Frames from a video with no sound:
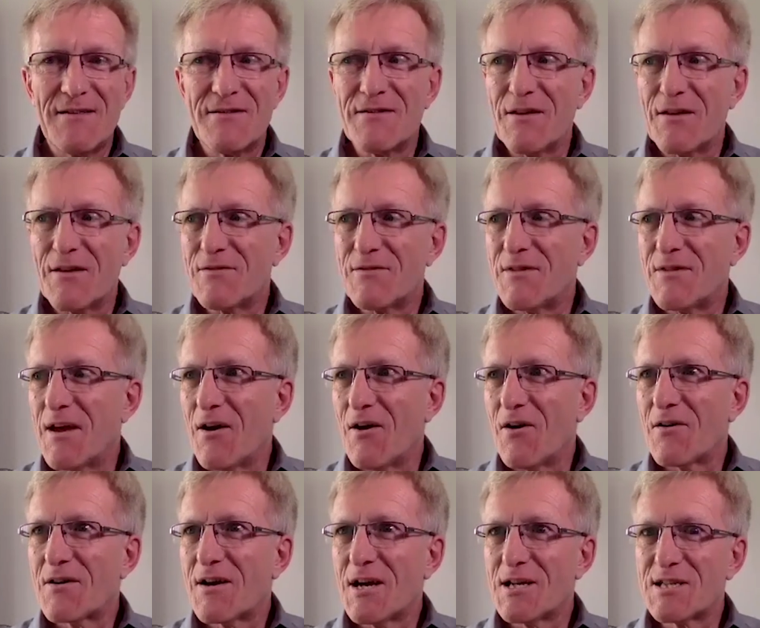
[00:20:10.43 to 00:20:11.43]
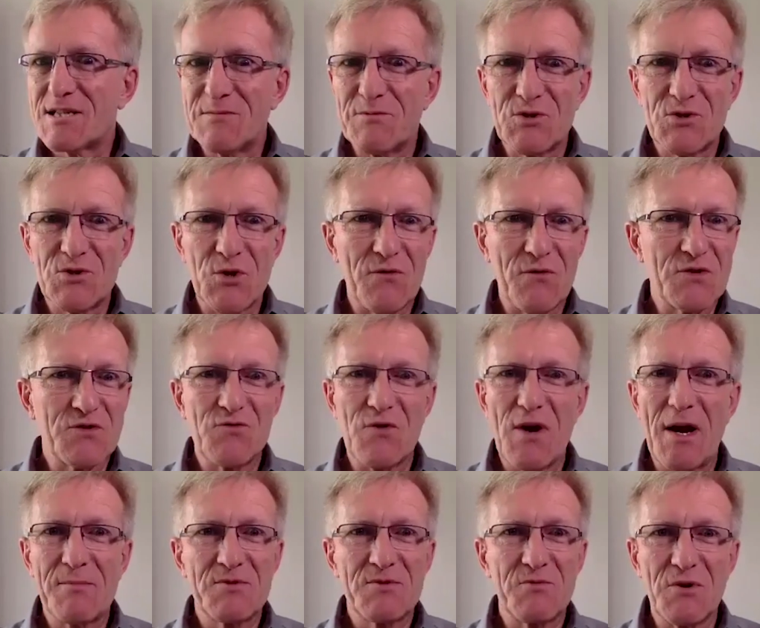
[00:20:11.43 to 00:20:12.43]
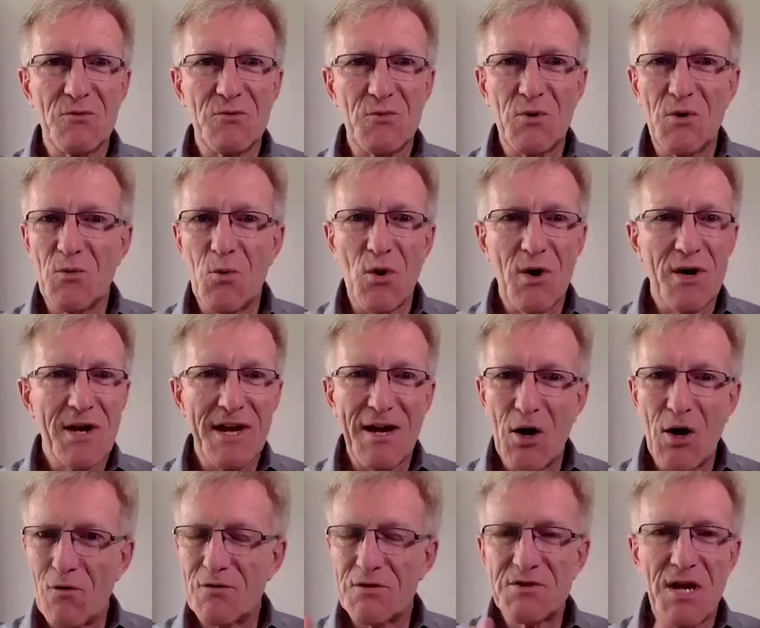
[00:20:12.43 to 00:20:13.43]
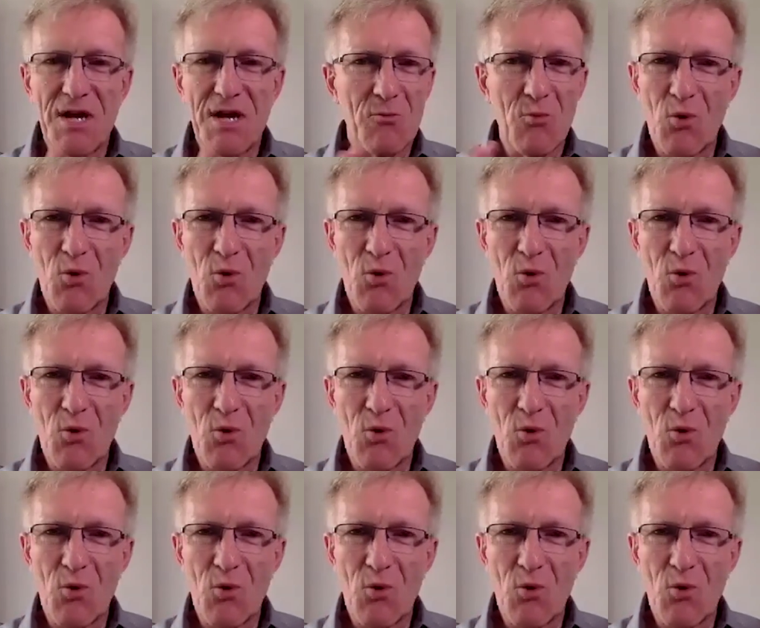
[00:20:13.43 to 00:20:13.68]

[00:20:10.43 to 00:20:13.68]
that their customer service reps were working overtime,